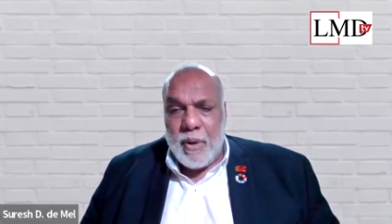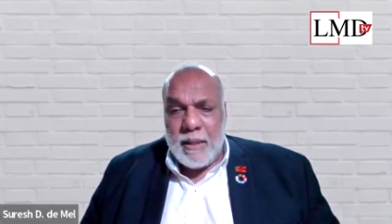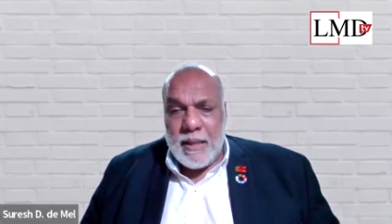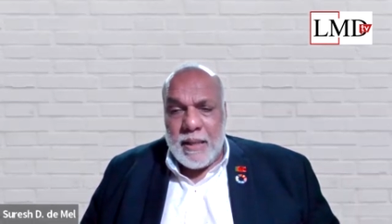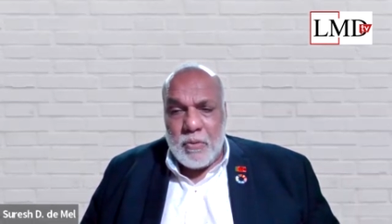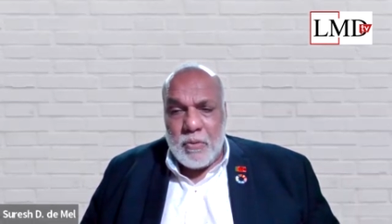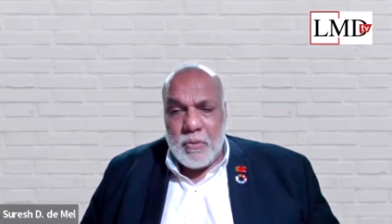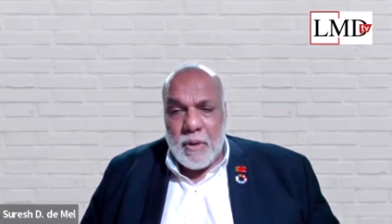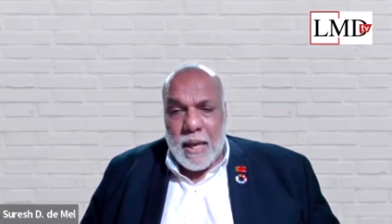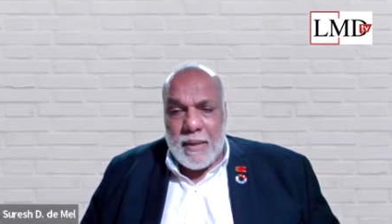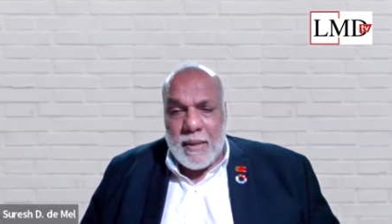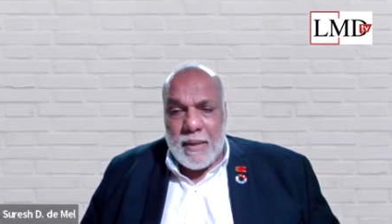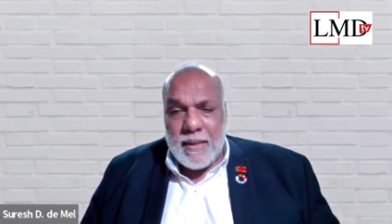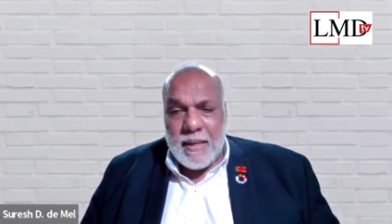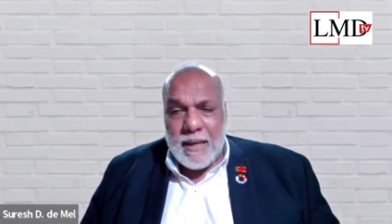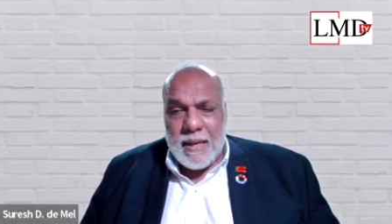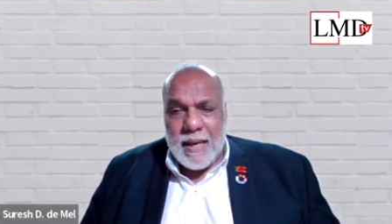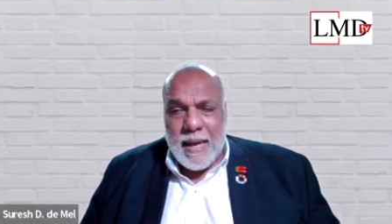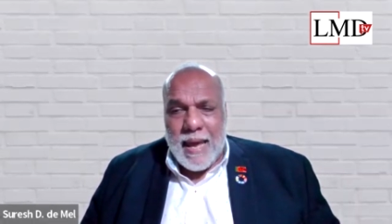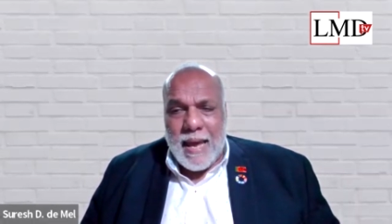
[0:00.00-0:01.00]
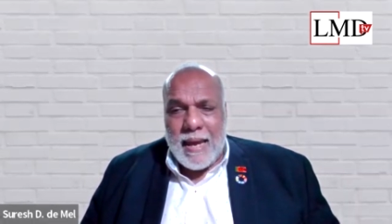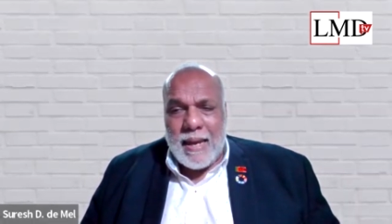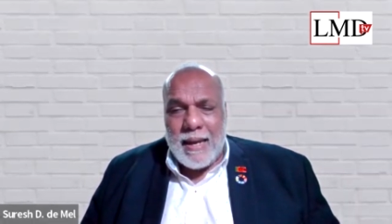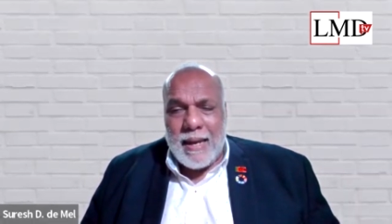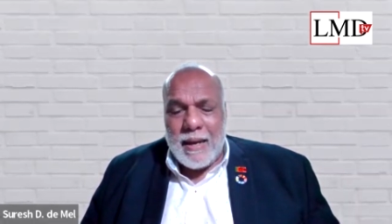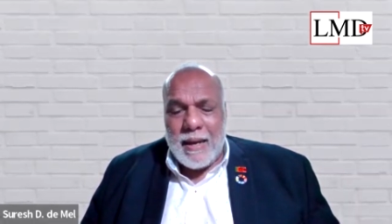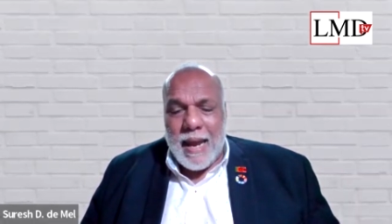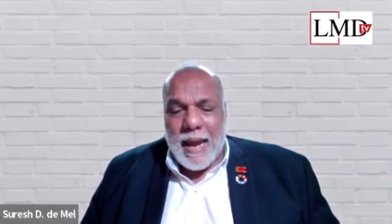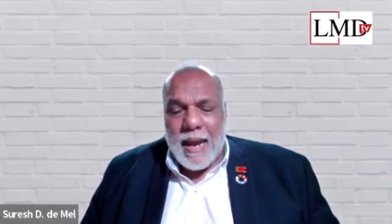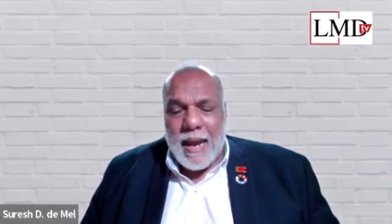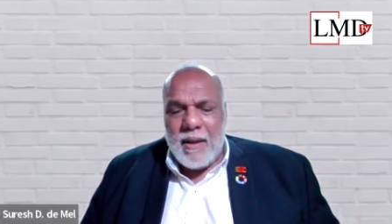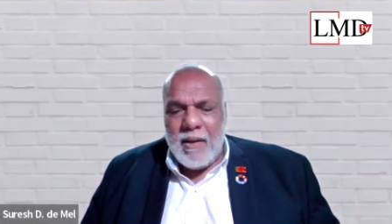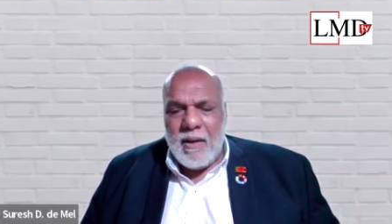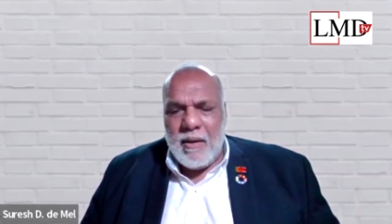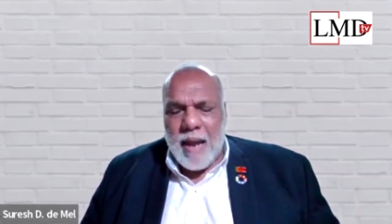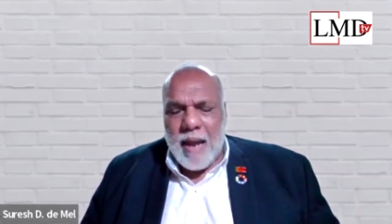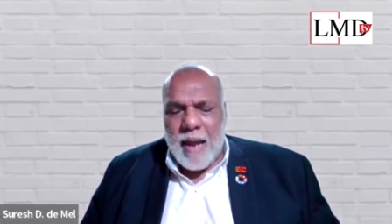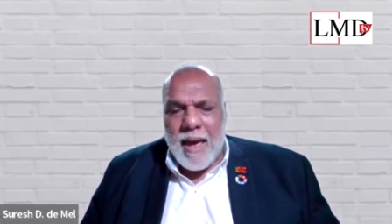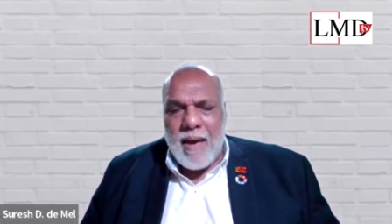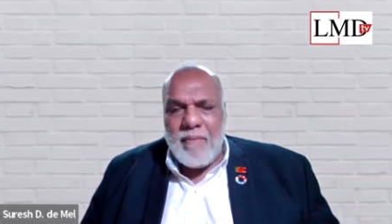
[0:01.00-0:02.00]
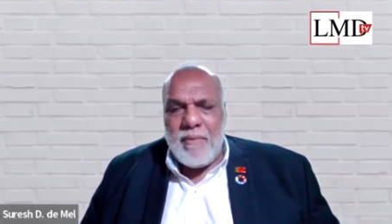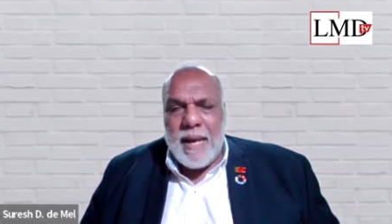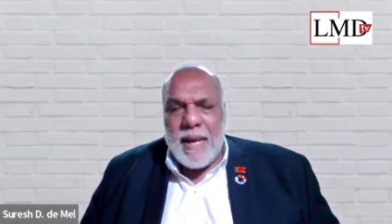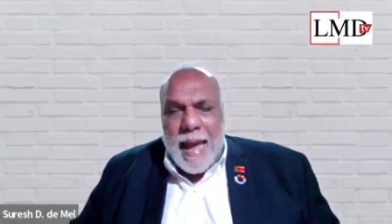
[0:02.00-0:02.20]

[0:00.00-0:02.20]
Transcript: bring them together, and have